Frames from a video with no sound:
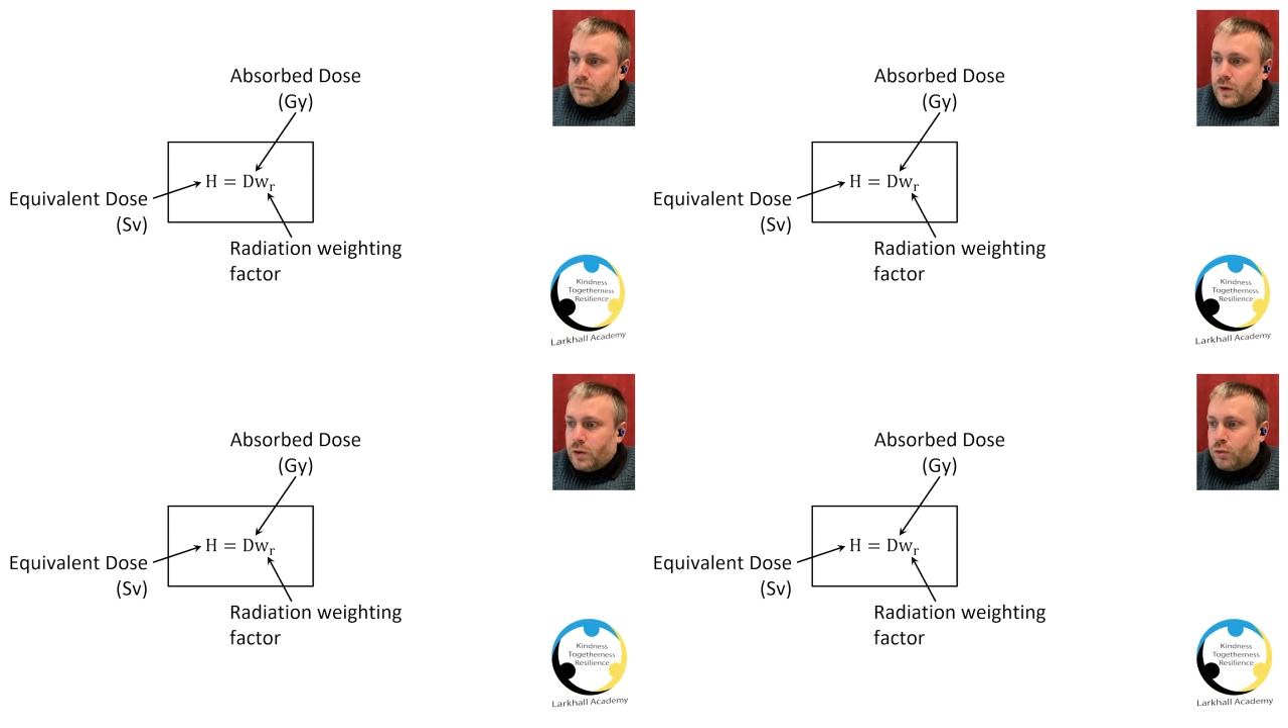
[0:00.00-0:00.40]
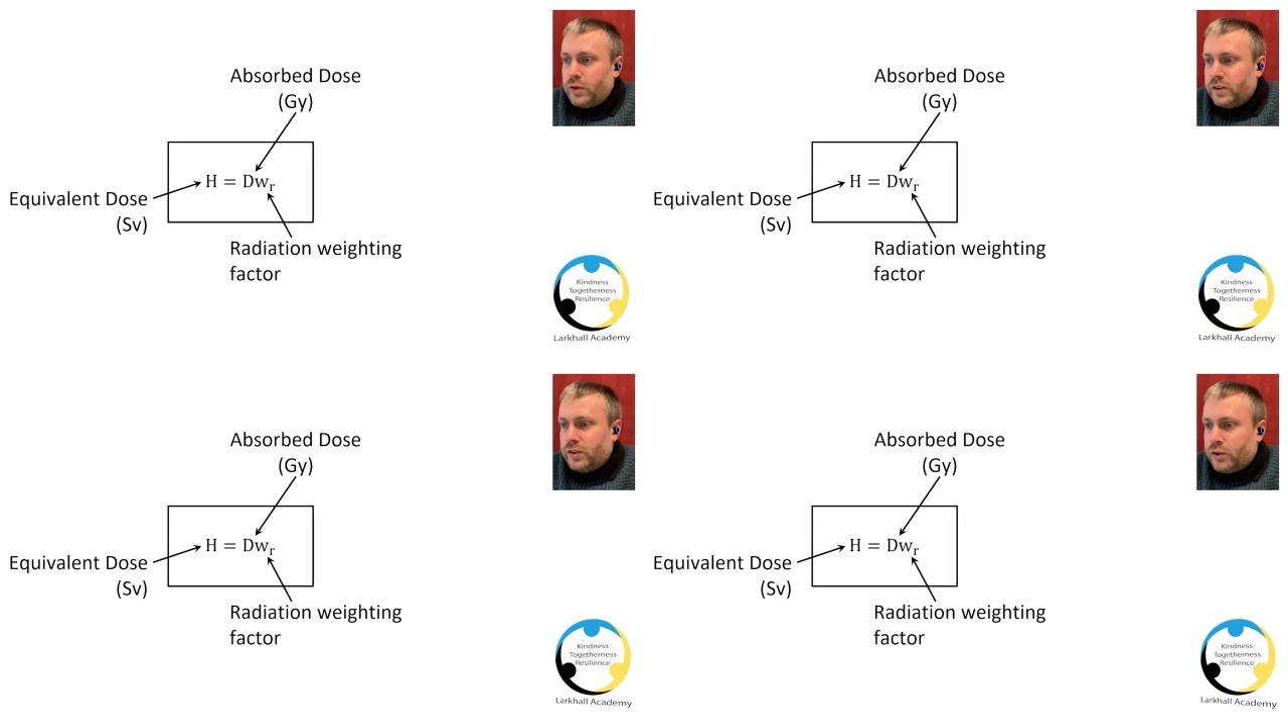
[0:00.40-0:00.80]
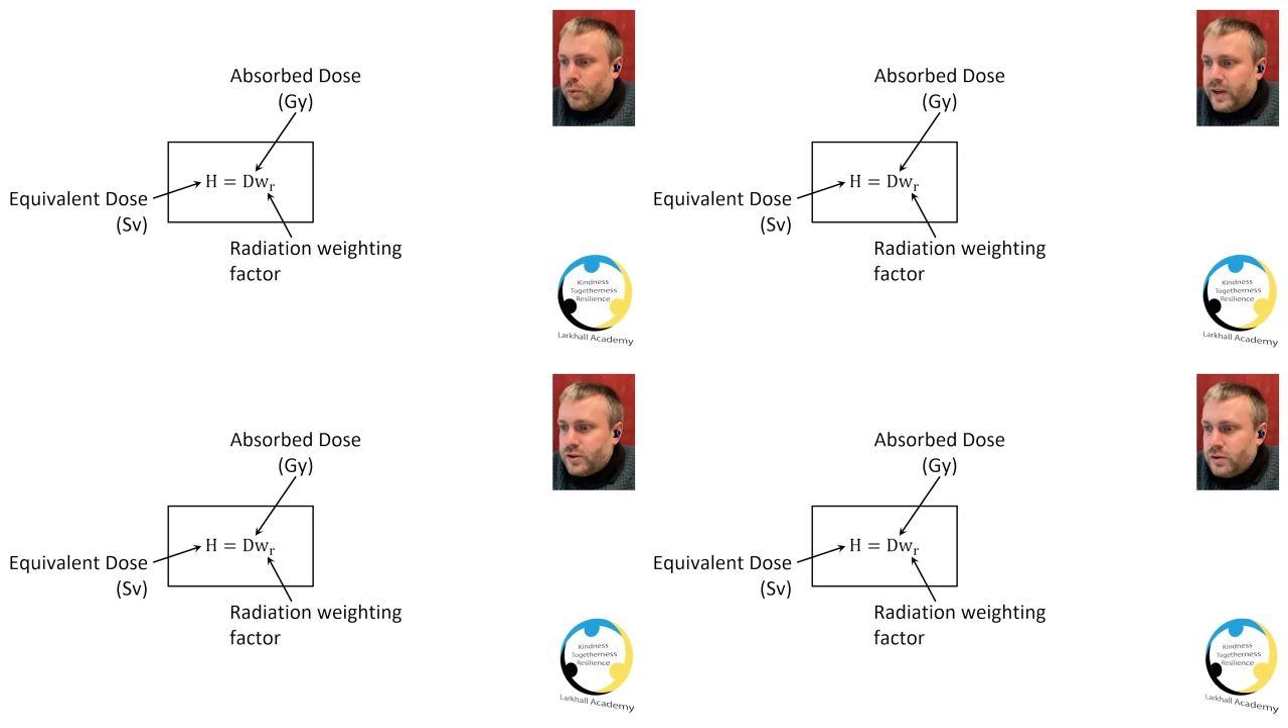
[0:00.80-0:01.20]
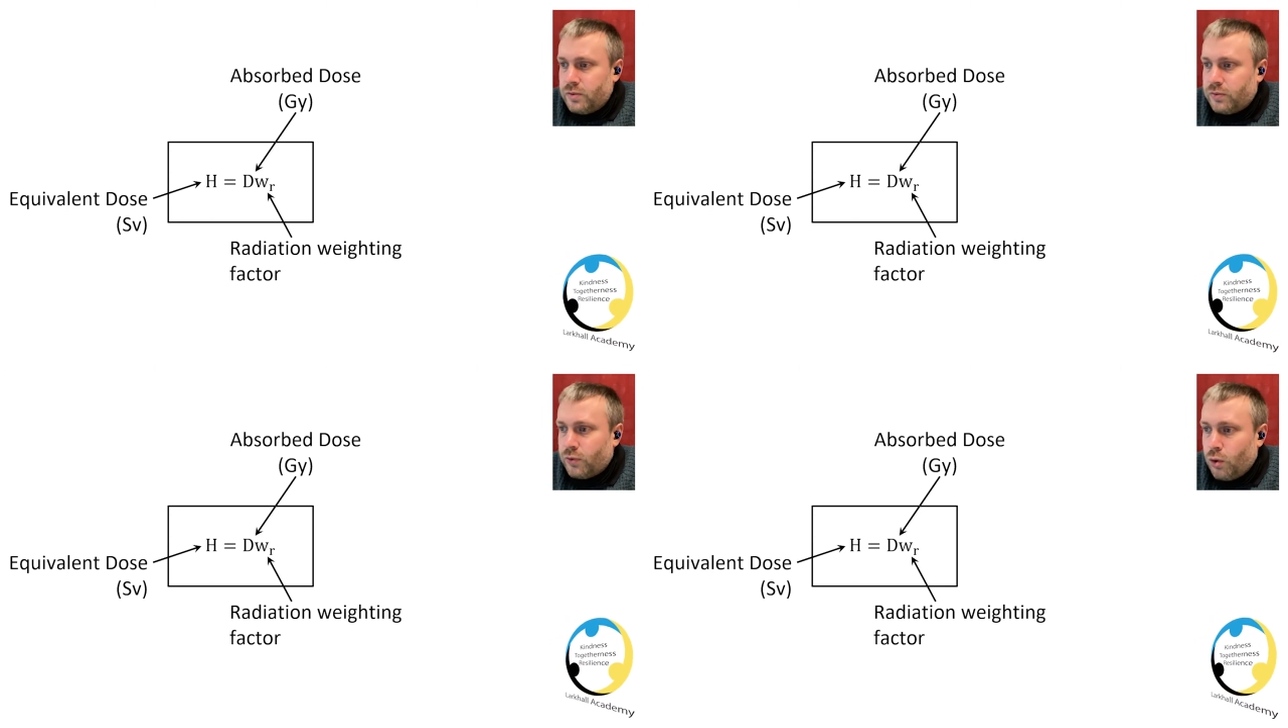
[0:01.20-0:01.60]
So here's our equation
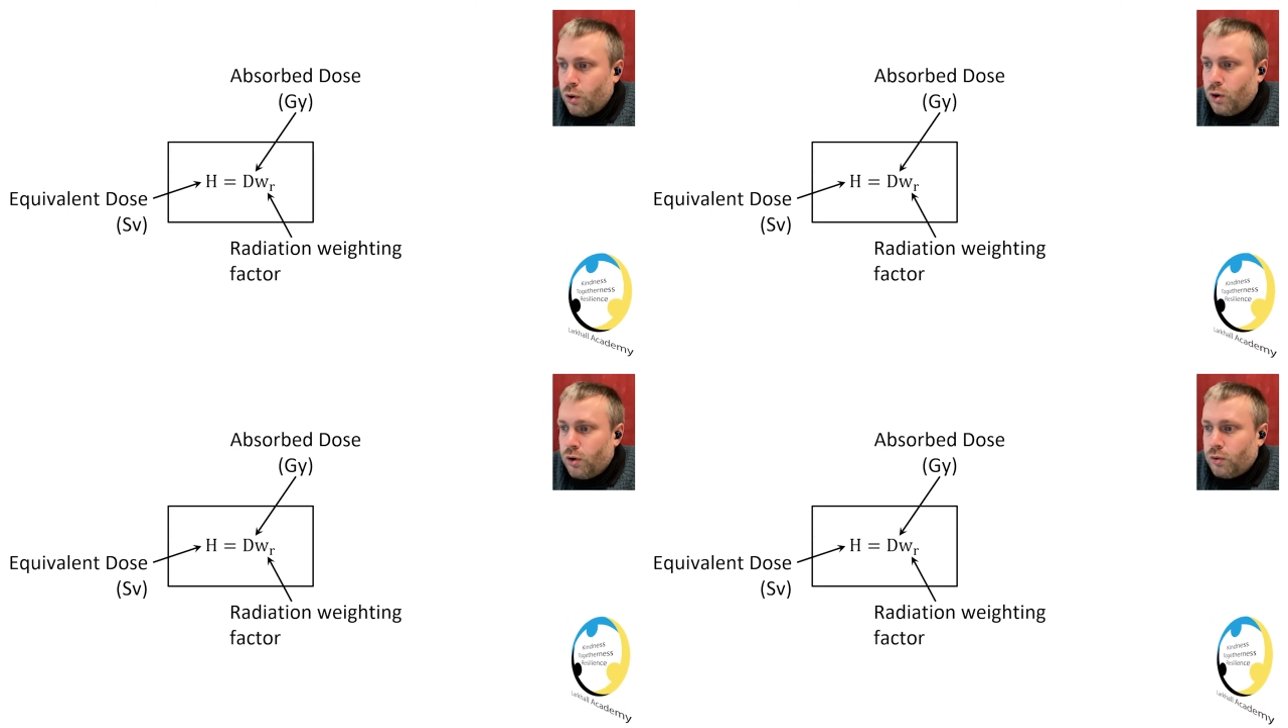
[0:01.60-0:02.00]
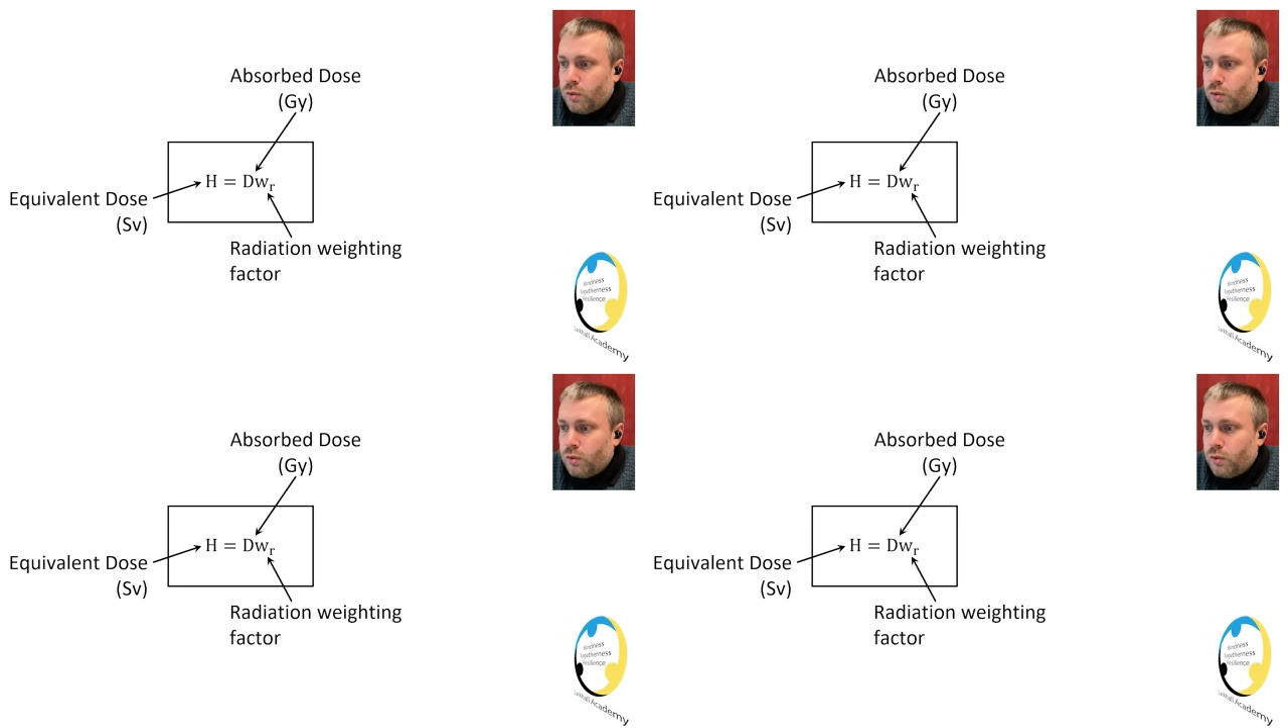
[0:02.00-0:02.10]
for